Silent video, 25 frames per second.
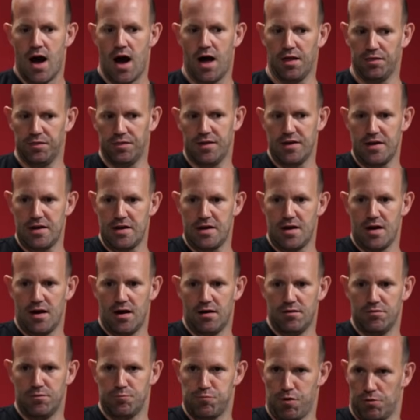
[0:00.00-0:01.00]
And
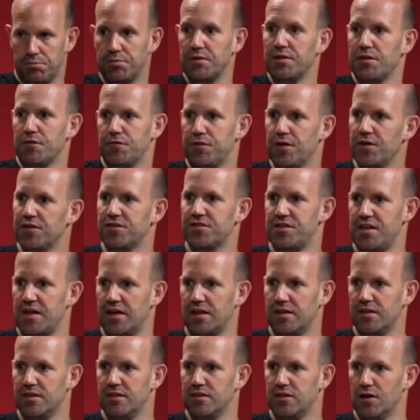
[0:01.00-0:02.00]
probably the first
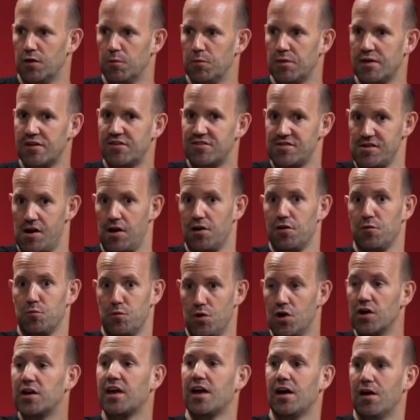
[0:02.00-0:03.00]
thing that we started
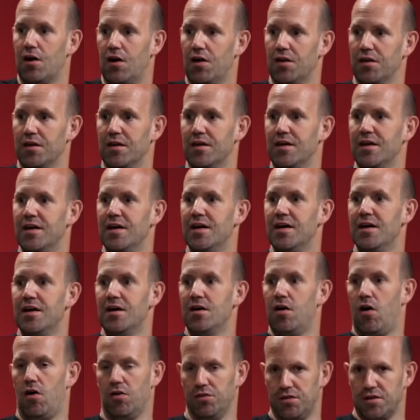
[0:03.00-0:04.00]
working
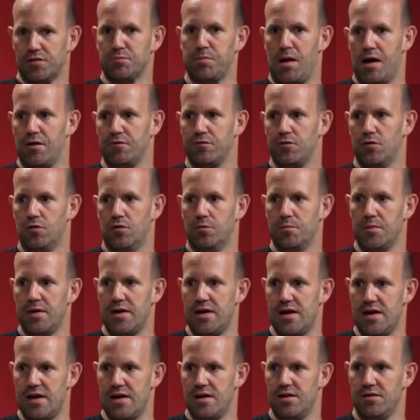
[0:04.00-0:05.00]
on this platform
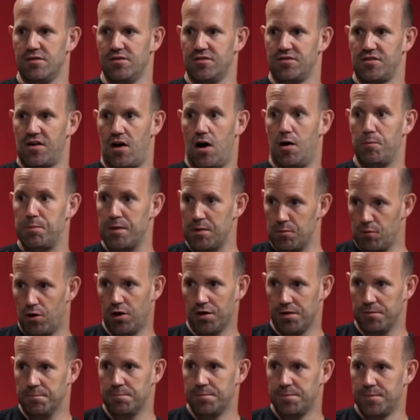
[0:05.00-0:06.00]
is
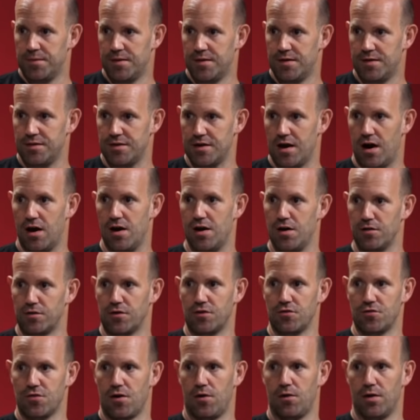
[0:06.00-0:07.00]
RP1, the I/O
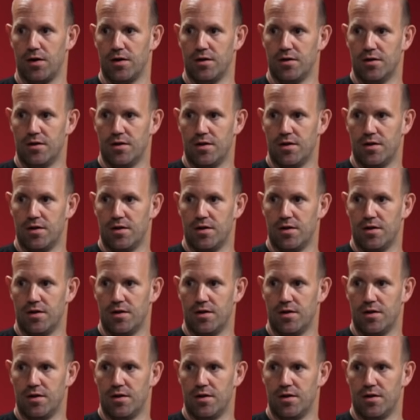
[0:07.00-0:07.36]
controller.